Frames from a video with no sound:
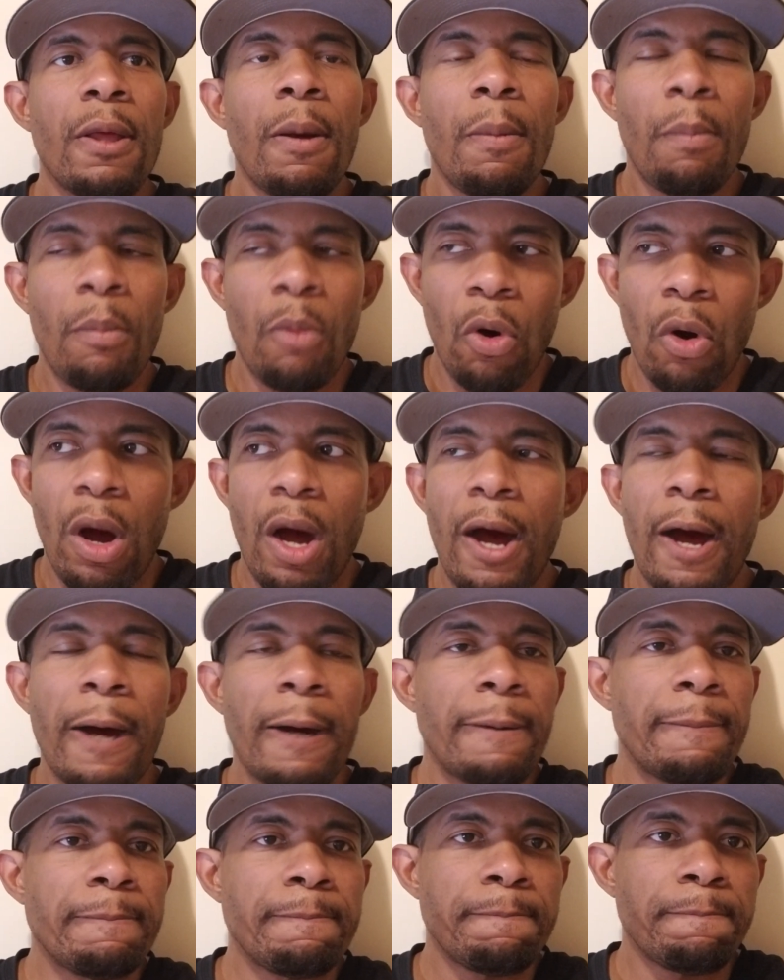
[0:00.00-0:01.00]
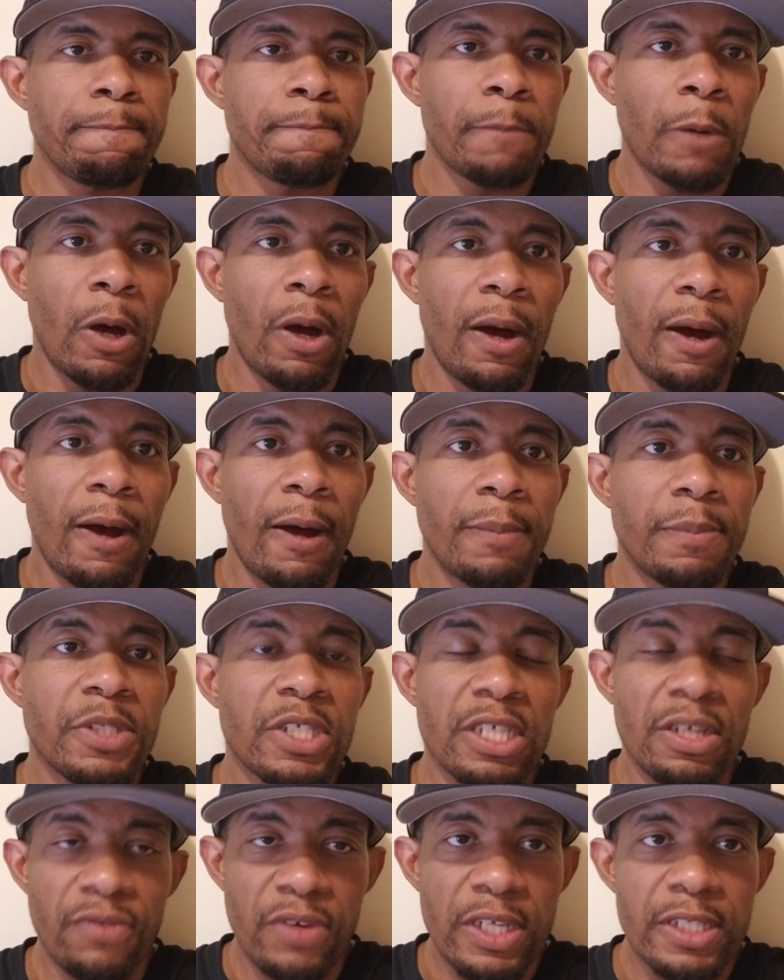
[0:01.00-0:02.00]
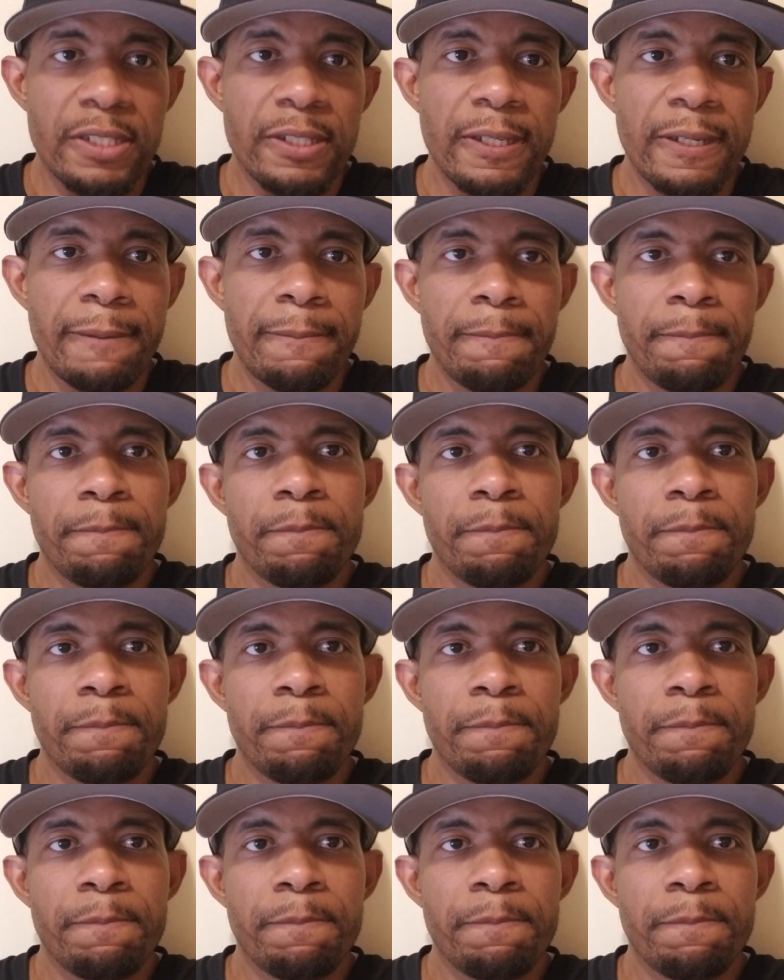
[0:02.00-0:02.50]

more um, uh, um, seriously.